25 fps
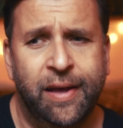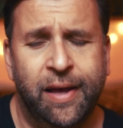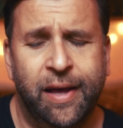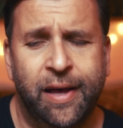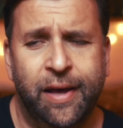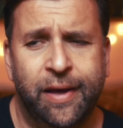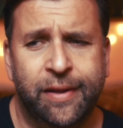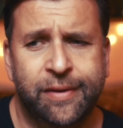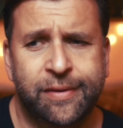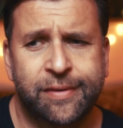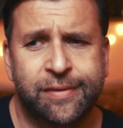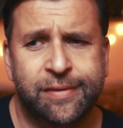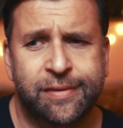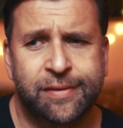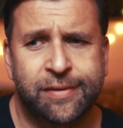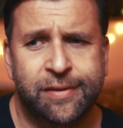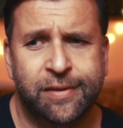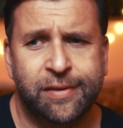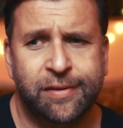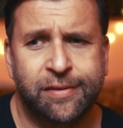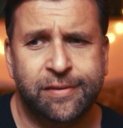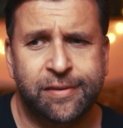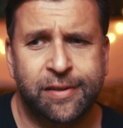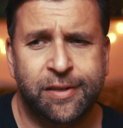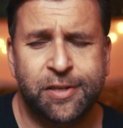And
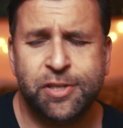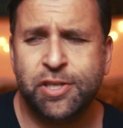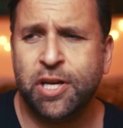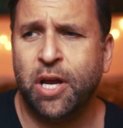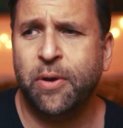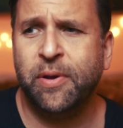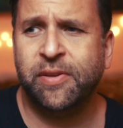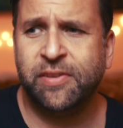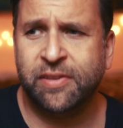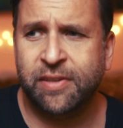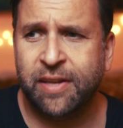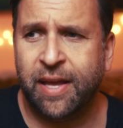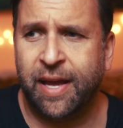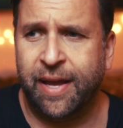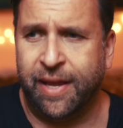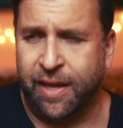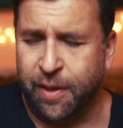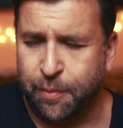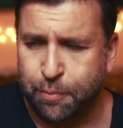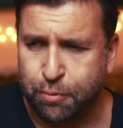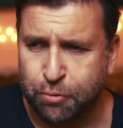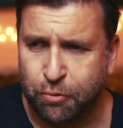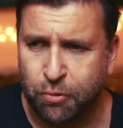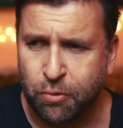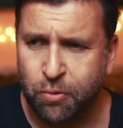so the show is in
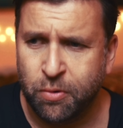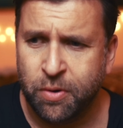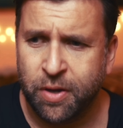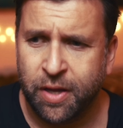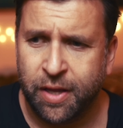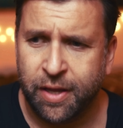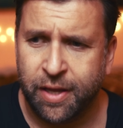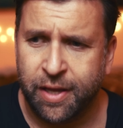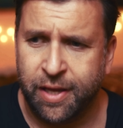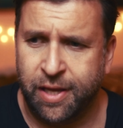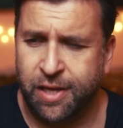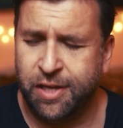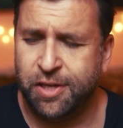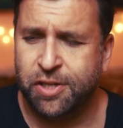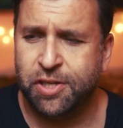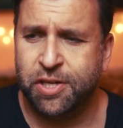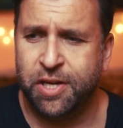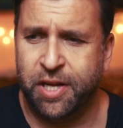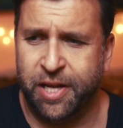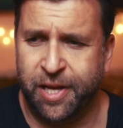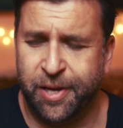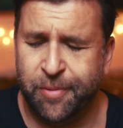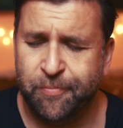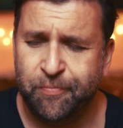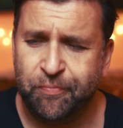April each
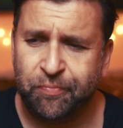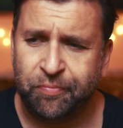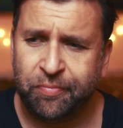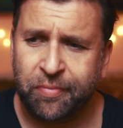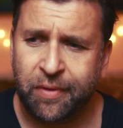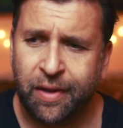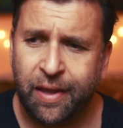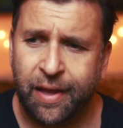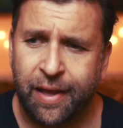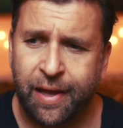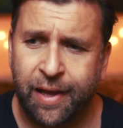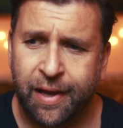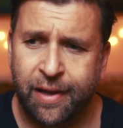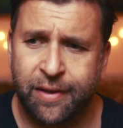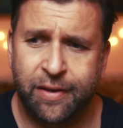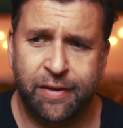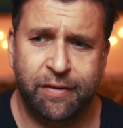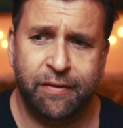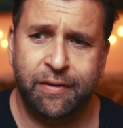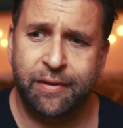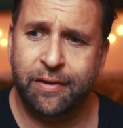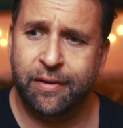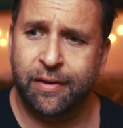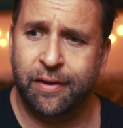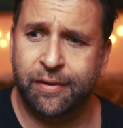year, and
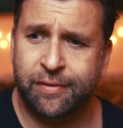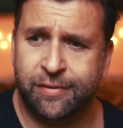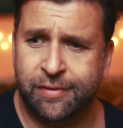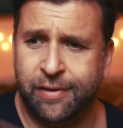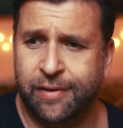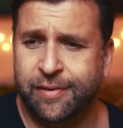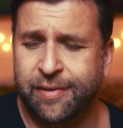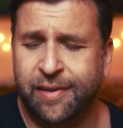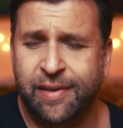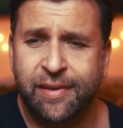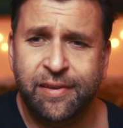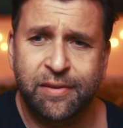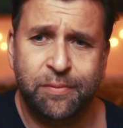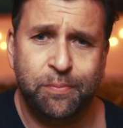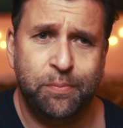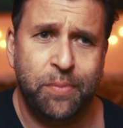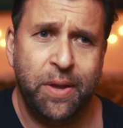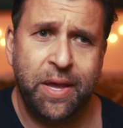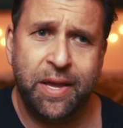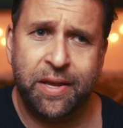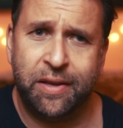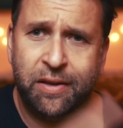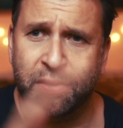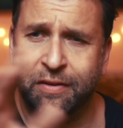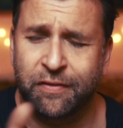they're inside these
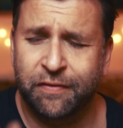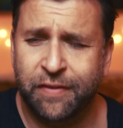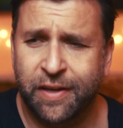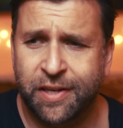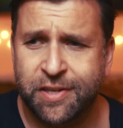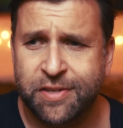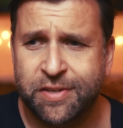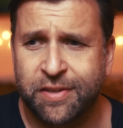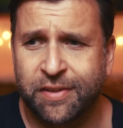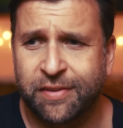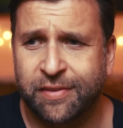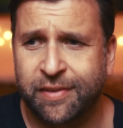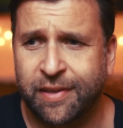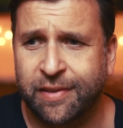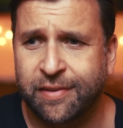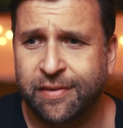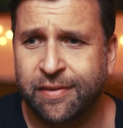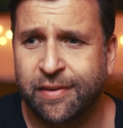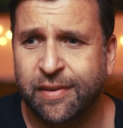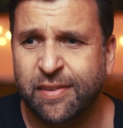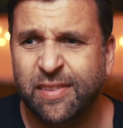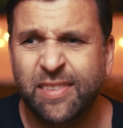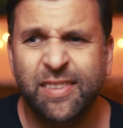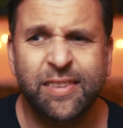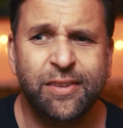big convention
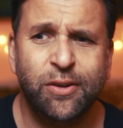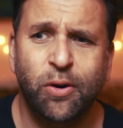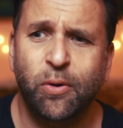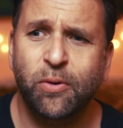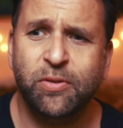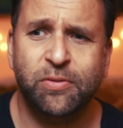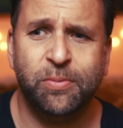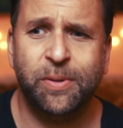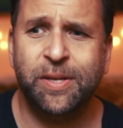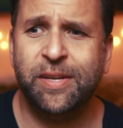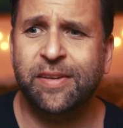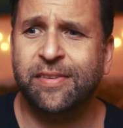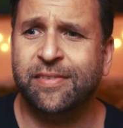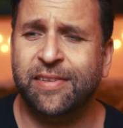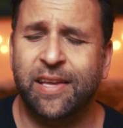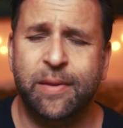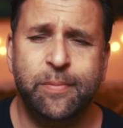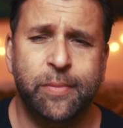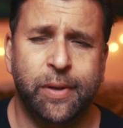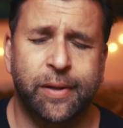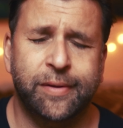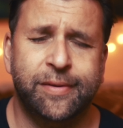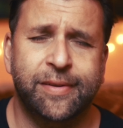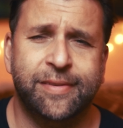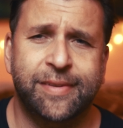centers. And of course, when you see
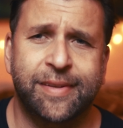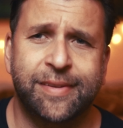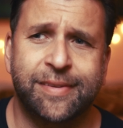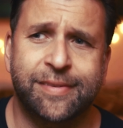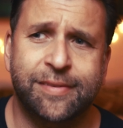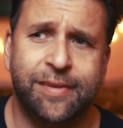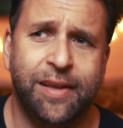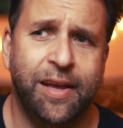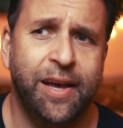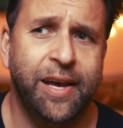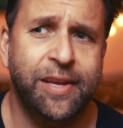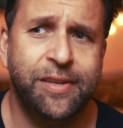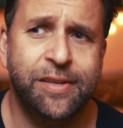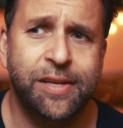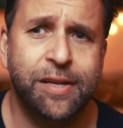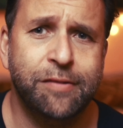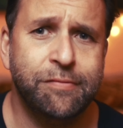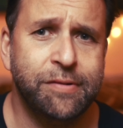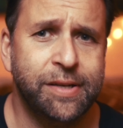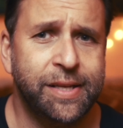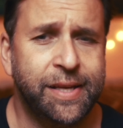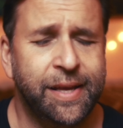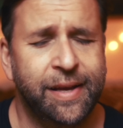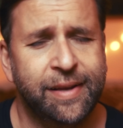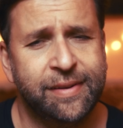monitors inside, you don't
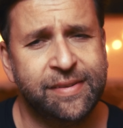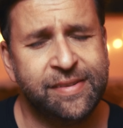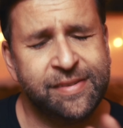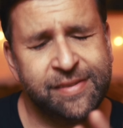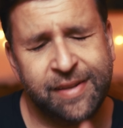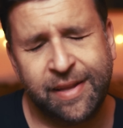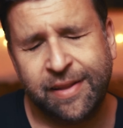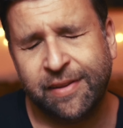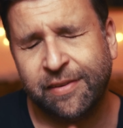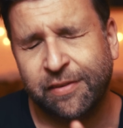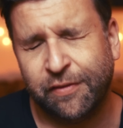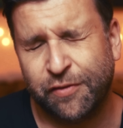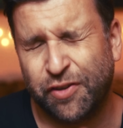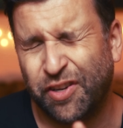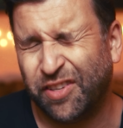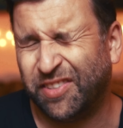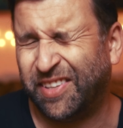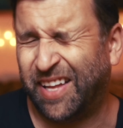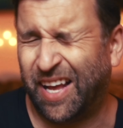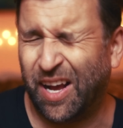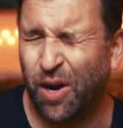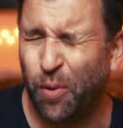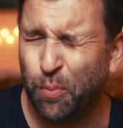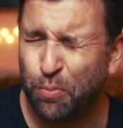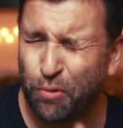really get a sense of
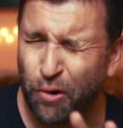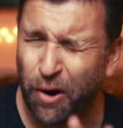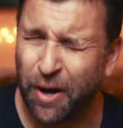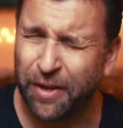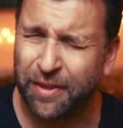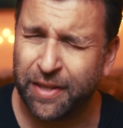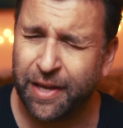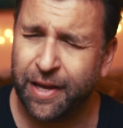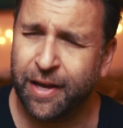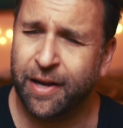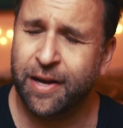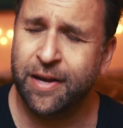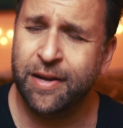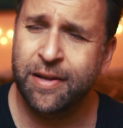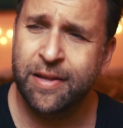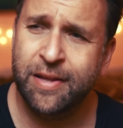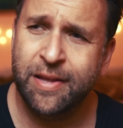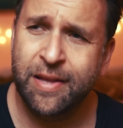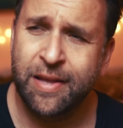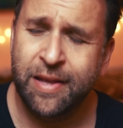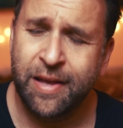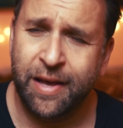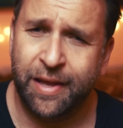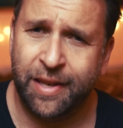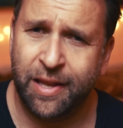just how bright they are
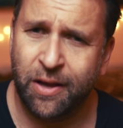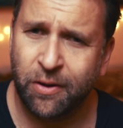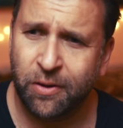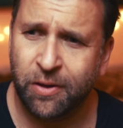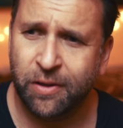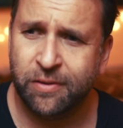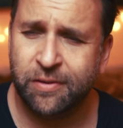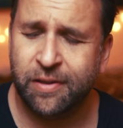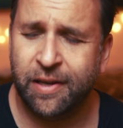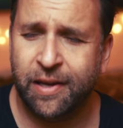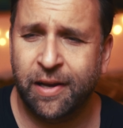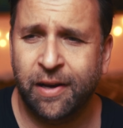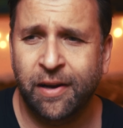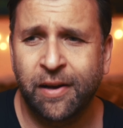and how good they